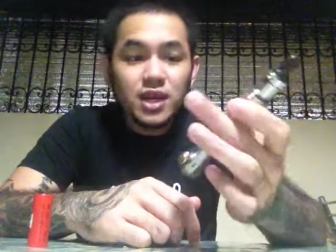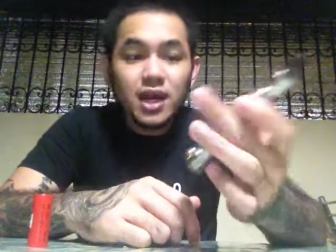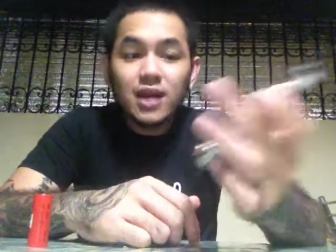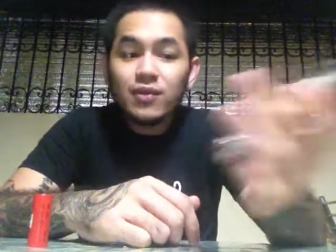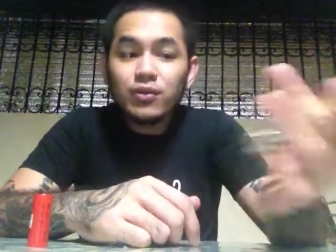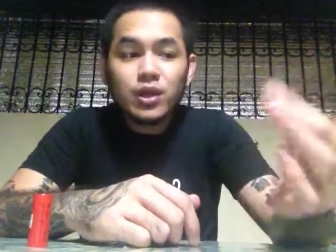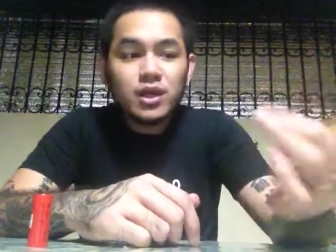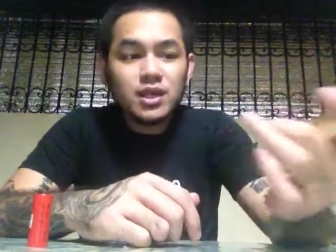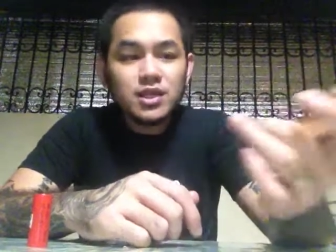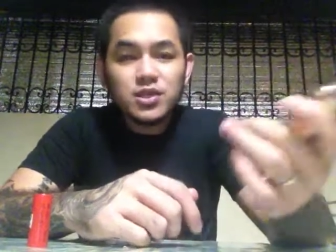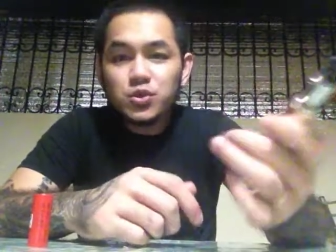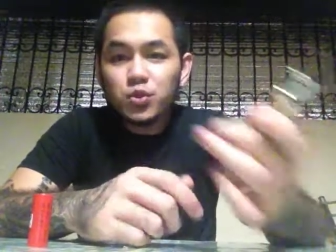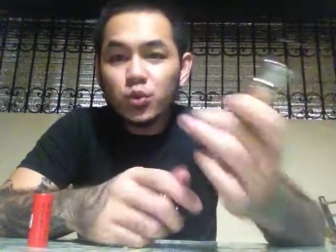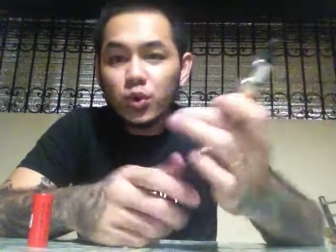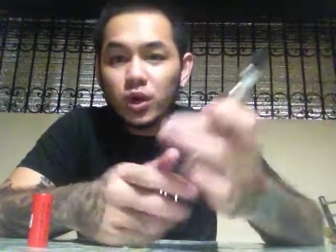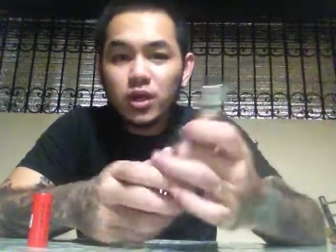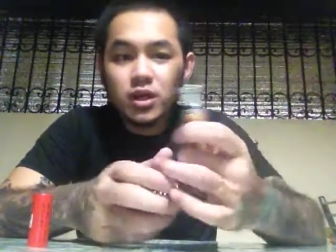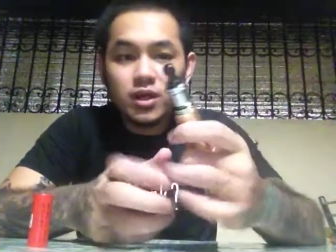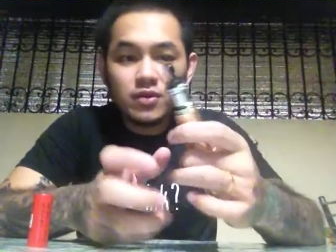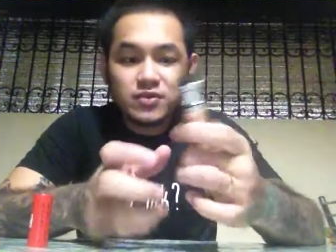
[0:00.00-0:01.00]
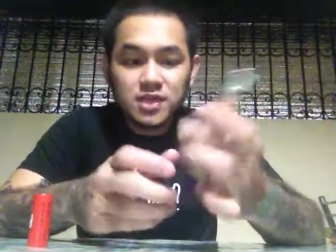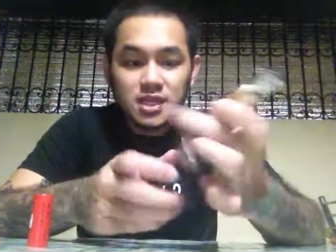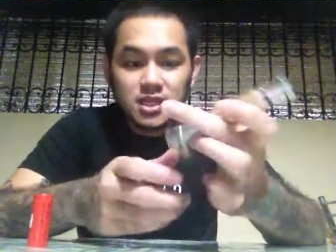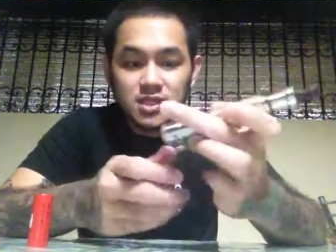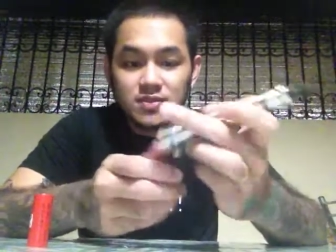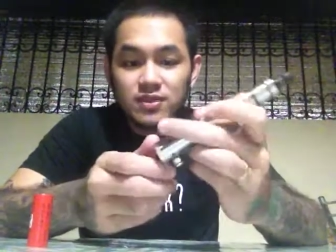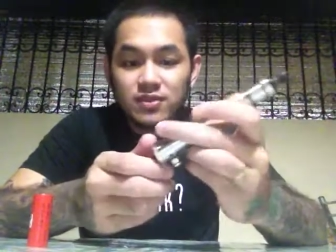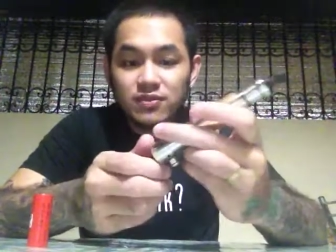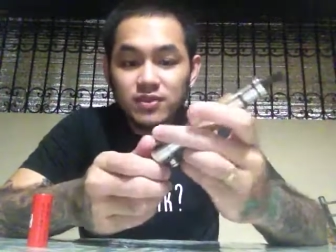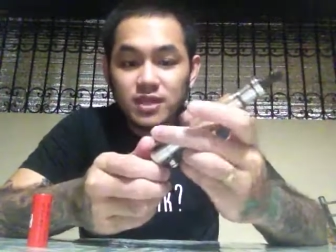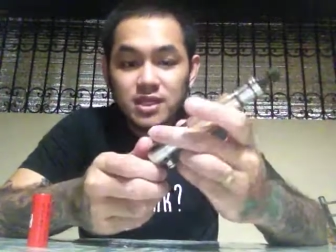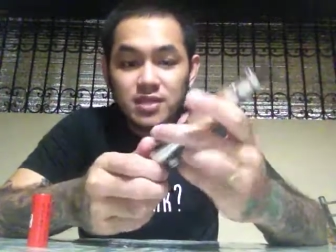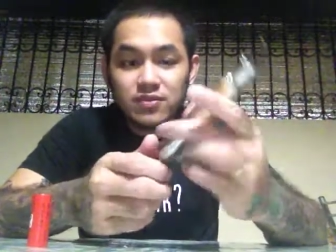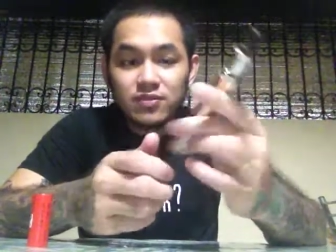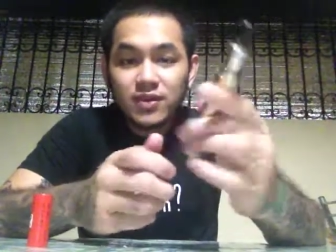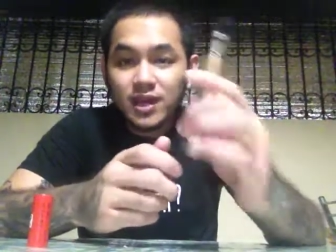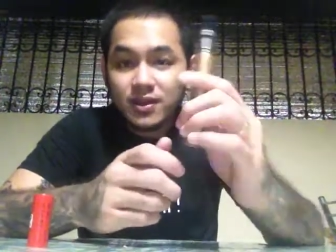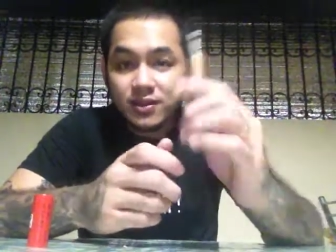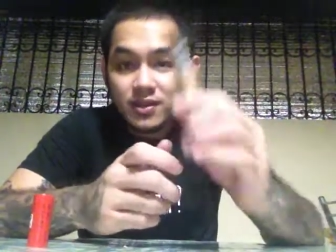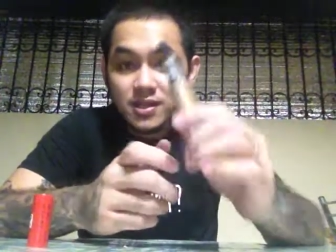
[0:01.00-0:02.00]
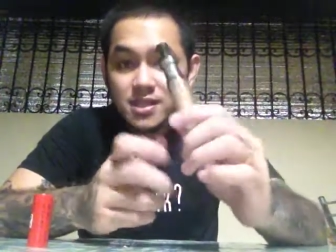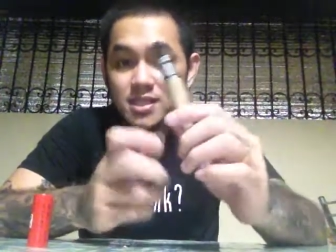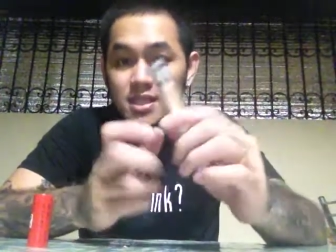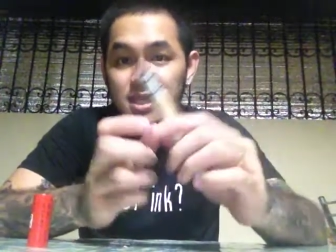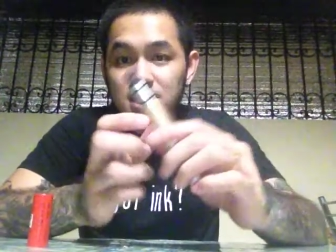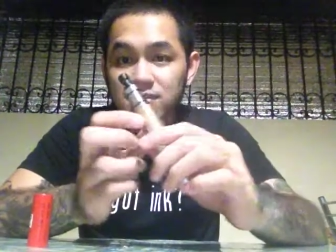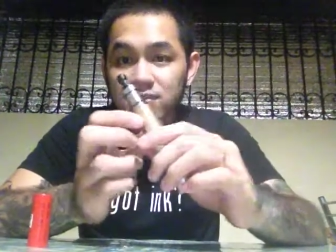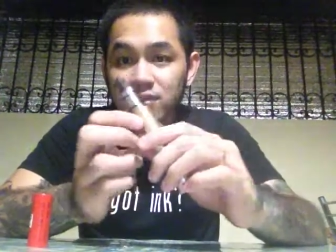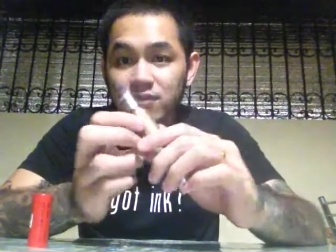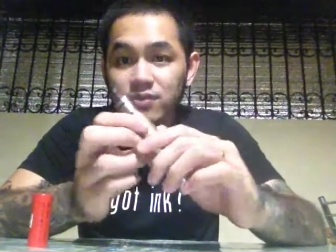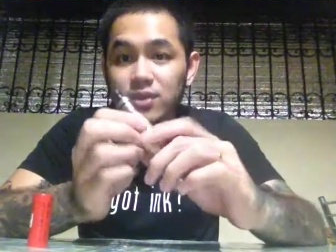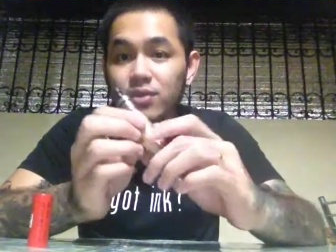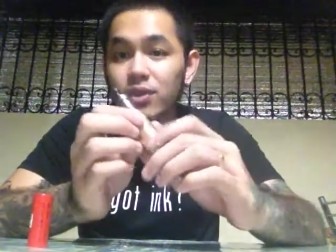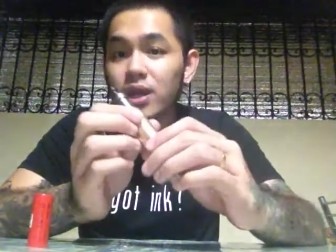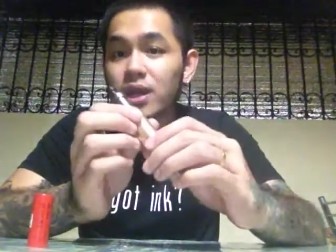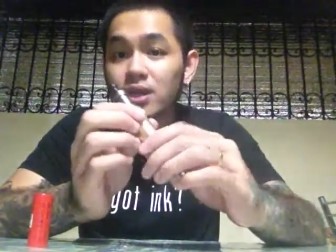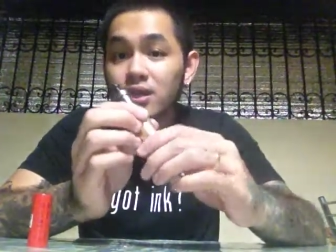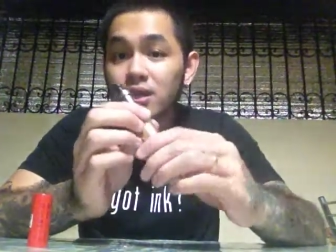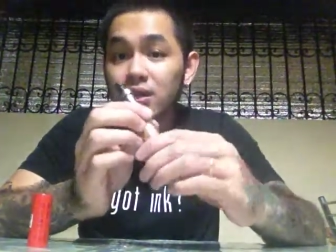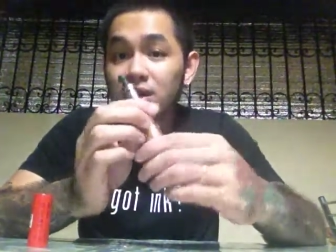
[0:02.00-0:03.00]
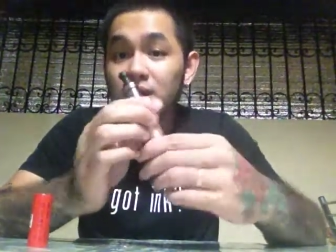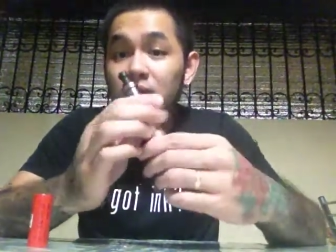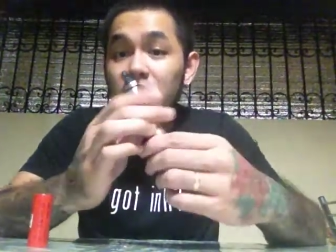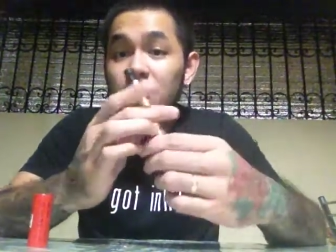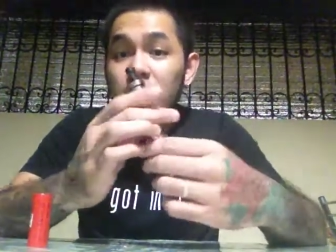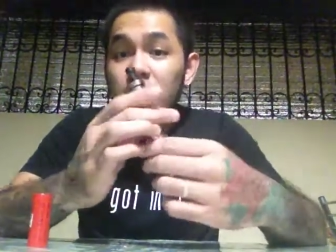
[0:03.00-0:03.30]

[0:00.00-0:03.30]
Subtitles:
I've already sworn off 650s. In fact, this 650 right here